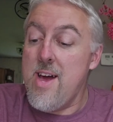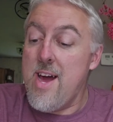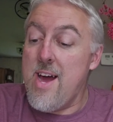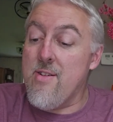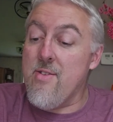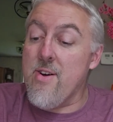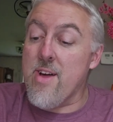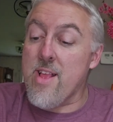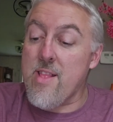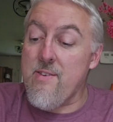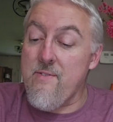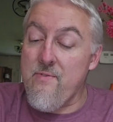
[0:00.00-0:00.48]
I
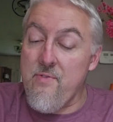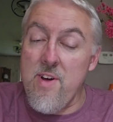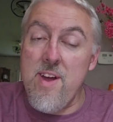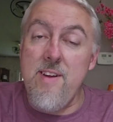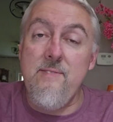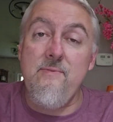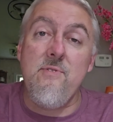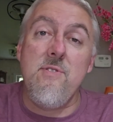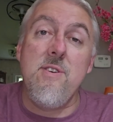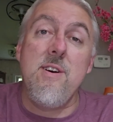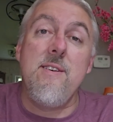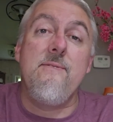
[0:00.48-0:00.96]
like the
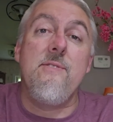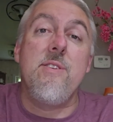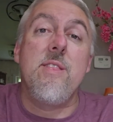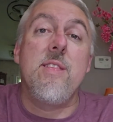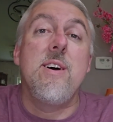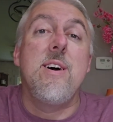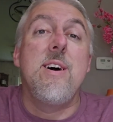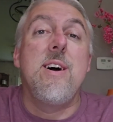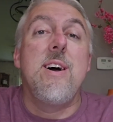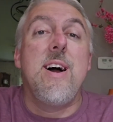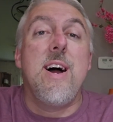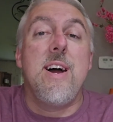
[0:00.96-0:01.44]
flavor of
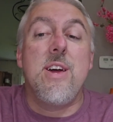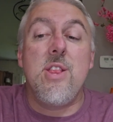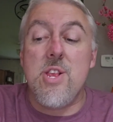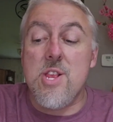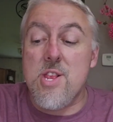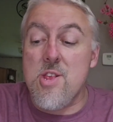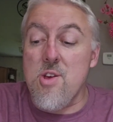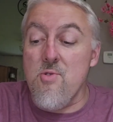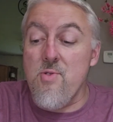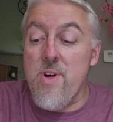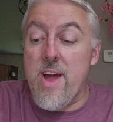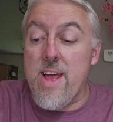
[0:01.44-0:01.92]
it. I
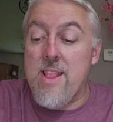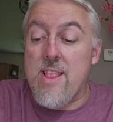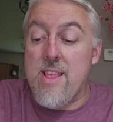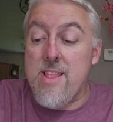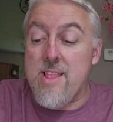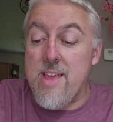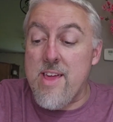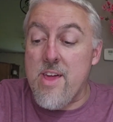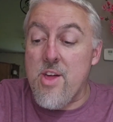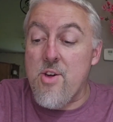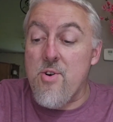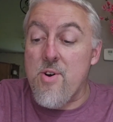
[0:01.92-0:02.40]
just don't like the
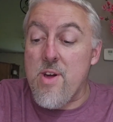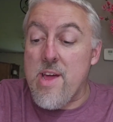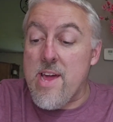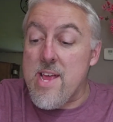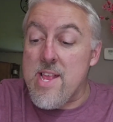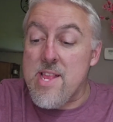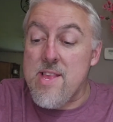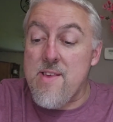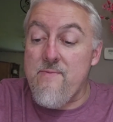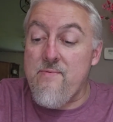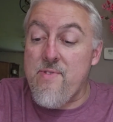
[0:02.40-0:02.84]
thin cookies.